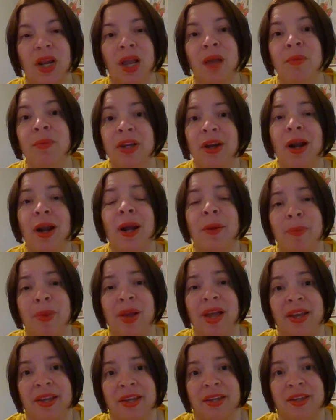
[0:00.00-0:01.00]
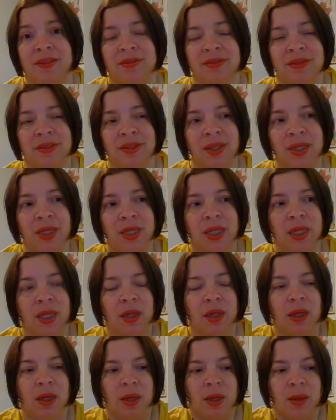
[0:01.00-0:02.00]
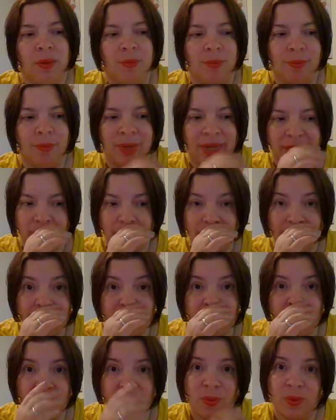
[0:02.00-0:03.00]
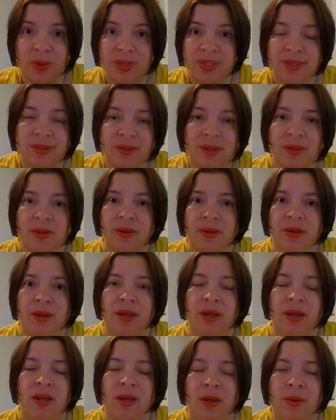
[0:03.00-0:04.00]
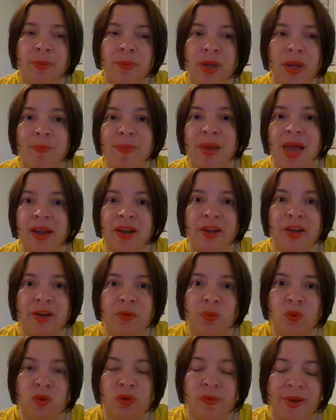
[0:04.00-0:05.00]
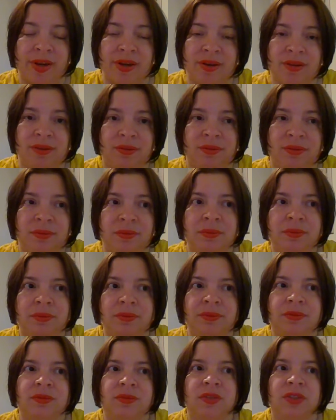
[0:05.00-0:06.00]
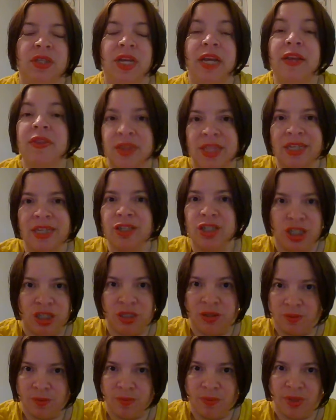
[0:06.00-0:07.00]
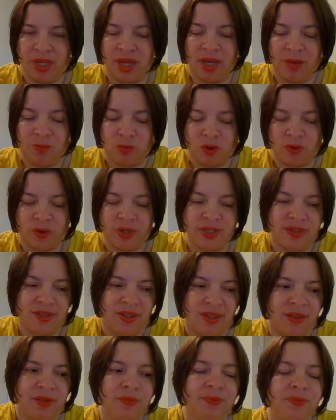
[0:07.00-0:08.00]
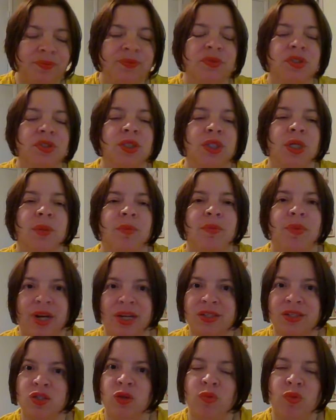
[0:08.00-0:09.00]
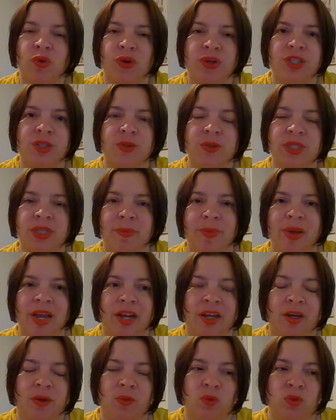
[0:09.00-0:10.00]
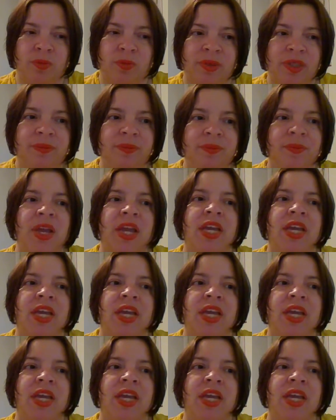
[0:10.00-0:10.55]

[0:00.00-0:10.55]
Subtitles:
I mean, are pagan. My grandmother was a pagan woman. Then she became Christian, but at some point she was a pagan woman.